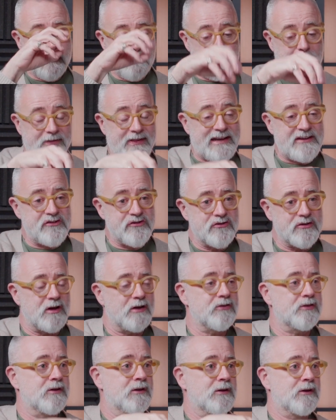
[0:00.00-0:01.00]
but they
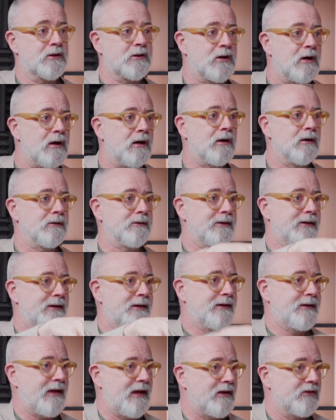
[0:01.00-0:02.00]
just can't
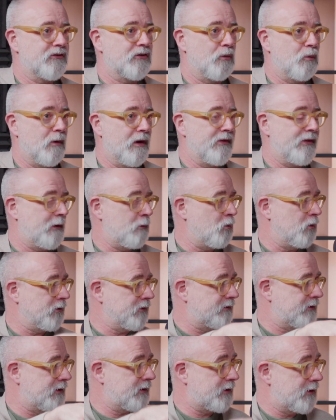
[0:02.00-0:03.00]
get to where they
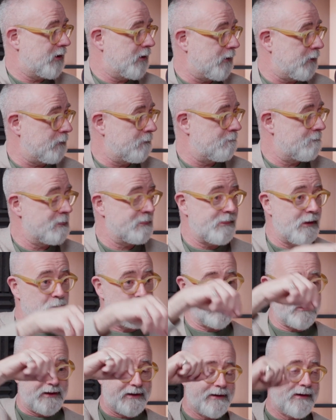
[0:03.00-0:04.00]
want to go. There
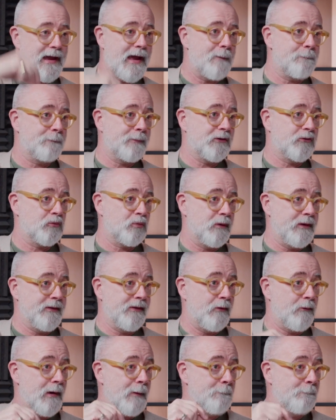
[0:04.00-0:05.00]
is a gap between
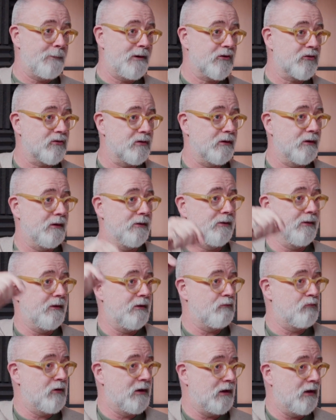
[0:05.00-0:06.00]
their ambition and
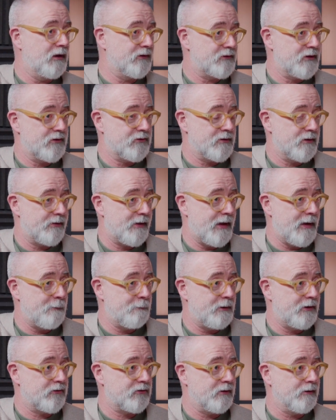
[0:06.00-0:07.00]
the realization of that
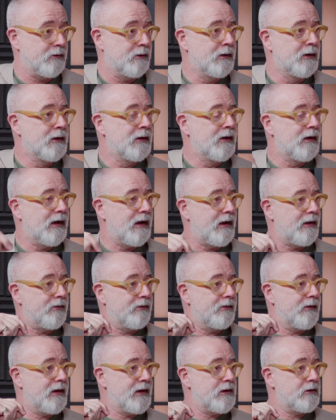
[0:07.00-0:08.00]
ambition,
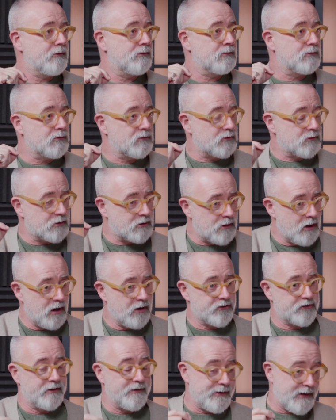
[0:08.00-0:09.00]
and they
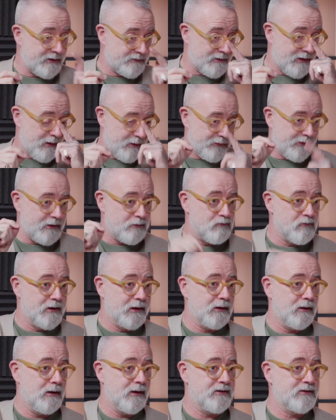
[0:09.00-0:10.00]
cast a net out and they
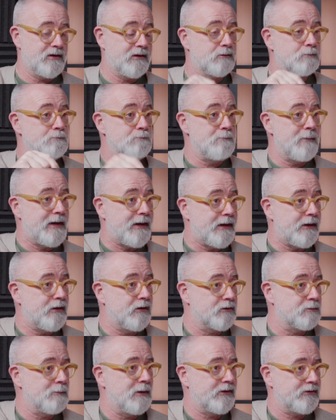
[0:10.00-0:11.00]
realize it's me
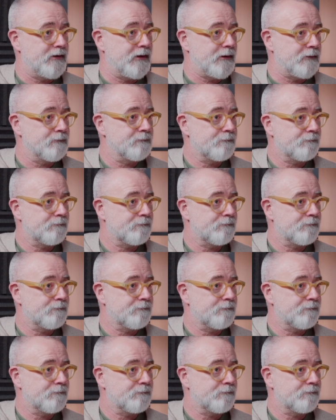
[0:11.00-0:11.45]
that's missing.